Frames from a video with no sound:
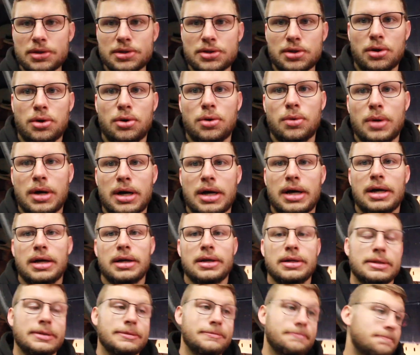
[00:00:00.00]
we're
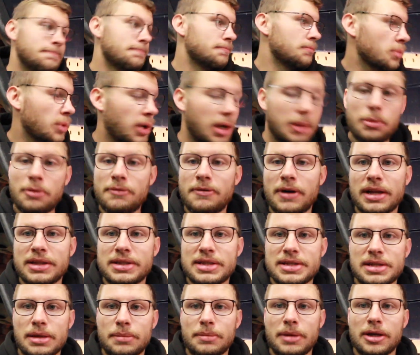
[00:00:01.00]
gonna move on
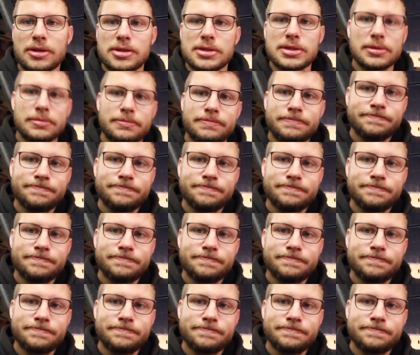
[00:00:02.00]
to something else.